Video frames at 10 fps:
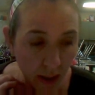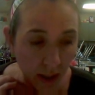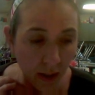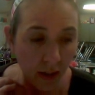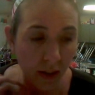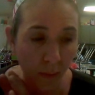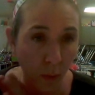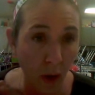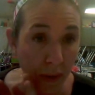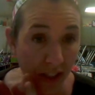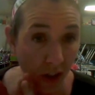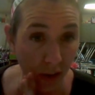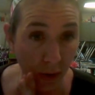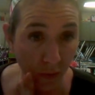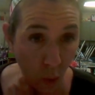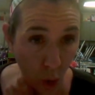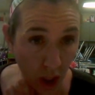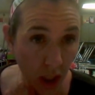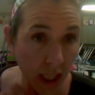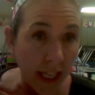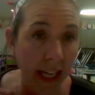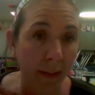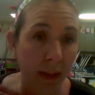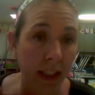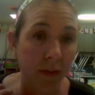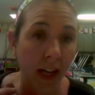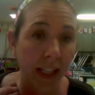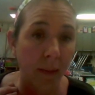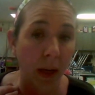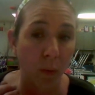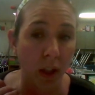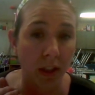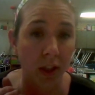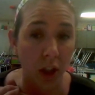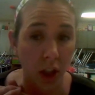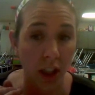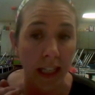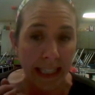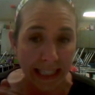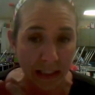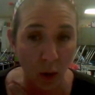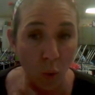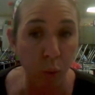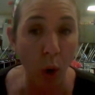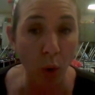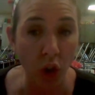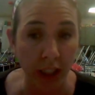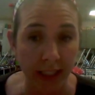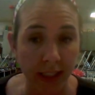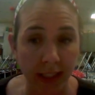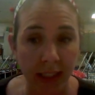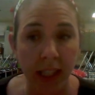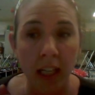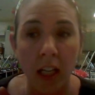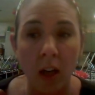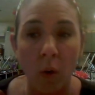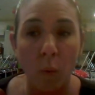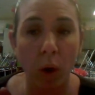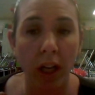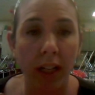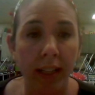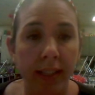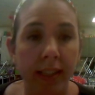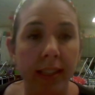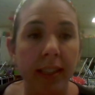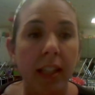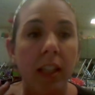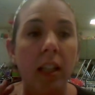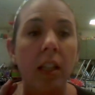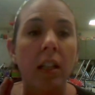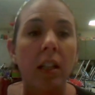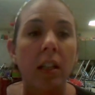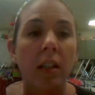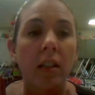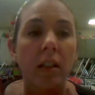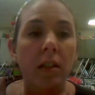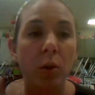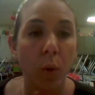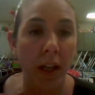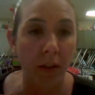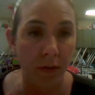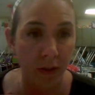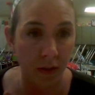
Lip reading: in number 1, we started with 4, and we divided it by 1/3, and the quotient was 12.